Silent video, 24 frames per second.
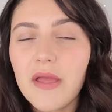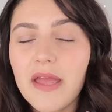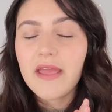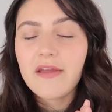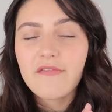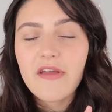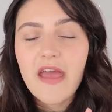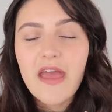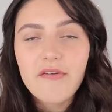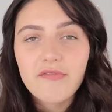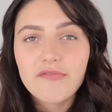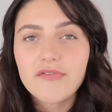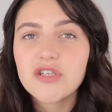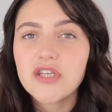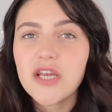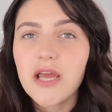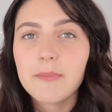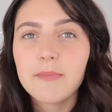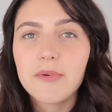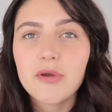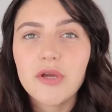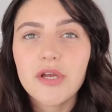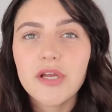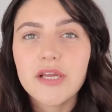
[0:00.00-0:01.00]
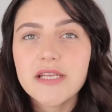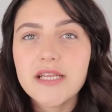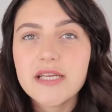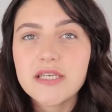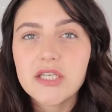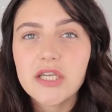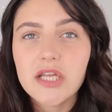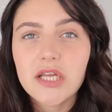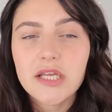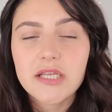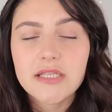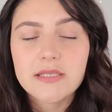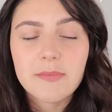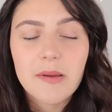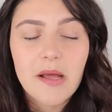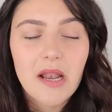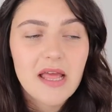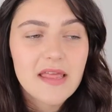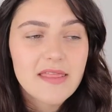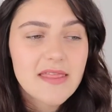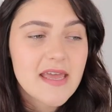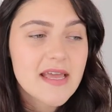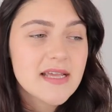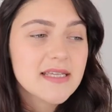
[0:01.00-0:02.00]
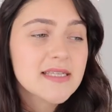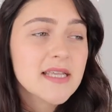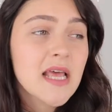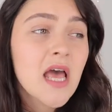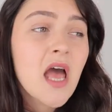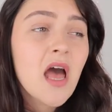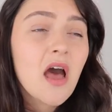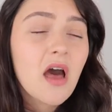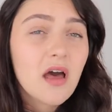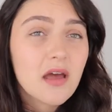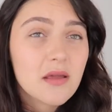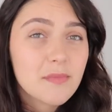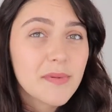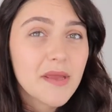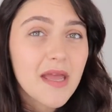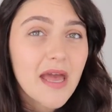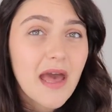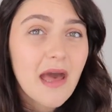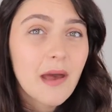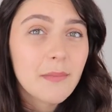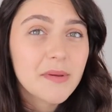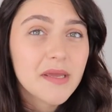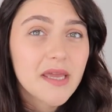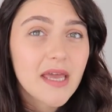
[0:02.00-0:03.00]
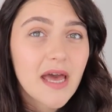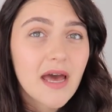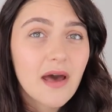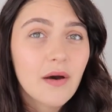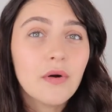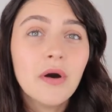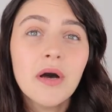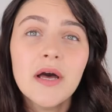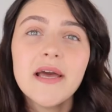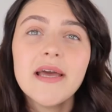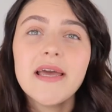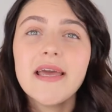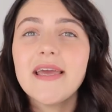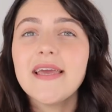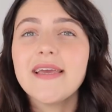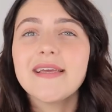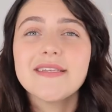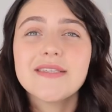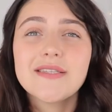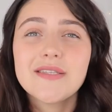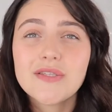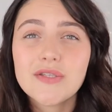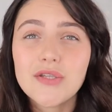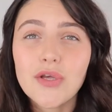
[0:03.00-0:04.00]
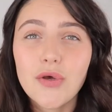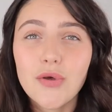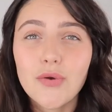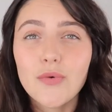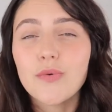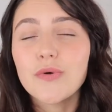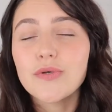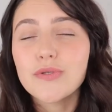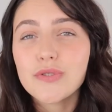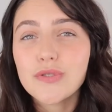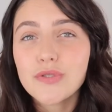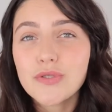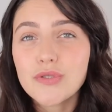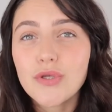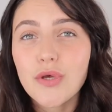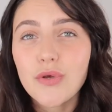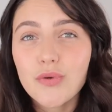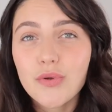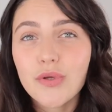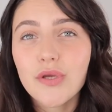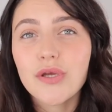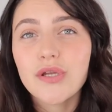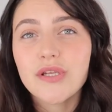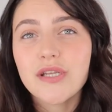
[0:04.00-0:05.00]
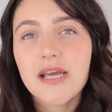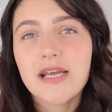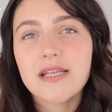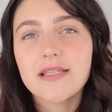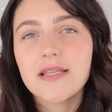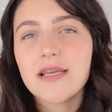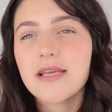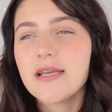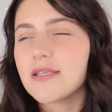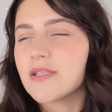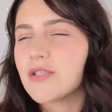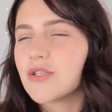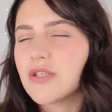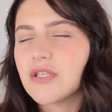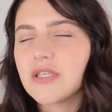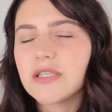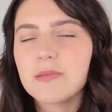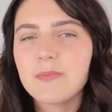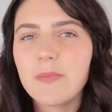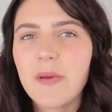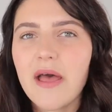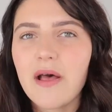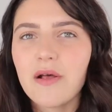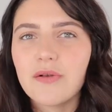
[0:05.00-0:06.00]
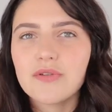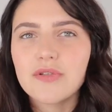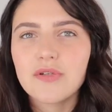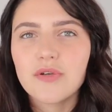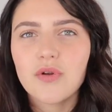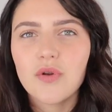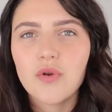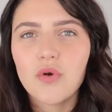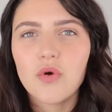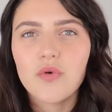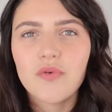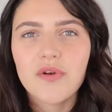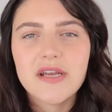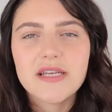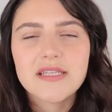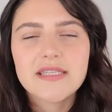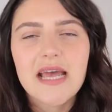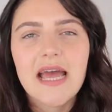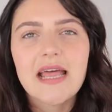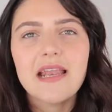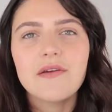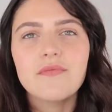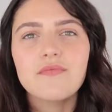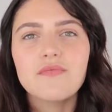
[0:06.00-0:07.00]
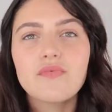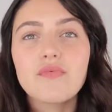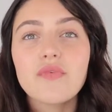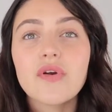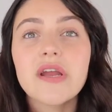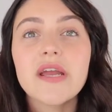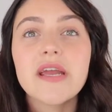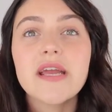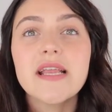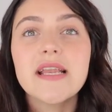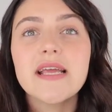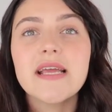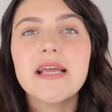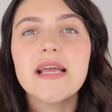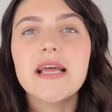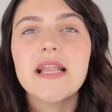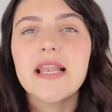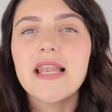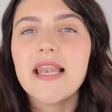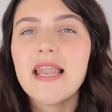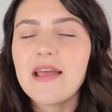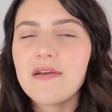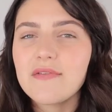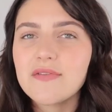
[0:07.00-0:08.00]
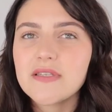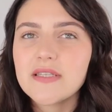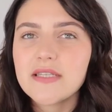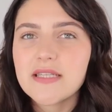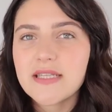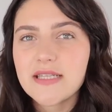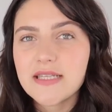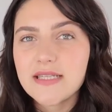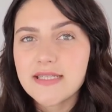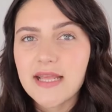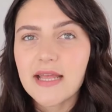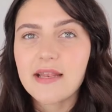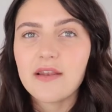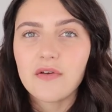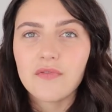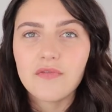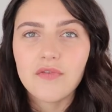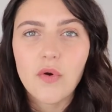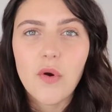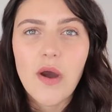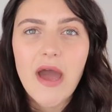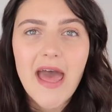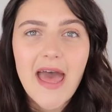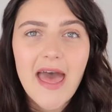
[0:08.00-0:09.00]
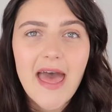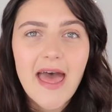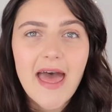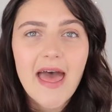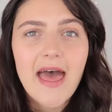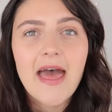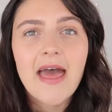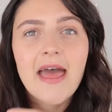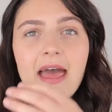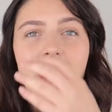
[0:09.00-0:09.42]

If every shampoo and conditioner could smell like this, I'd be a happy gal. It is so, so good, and it just smells glorious, and it really lifts the scent of your hair.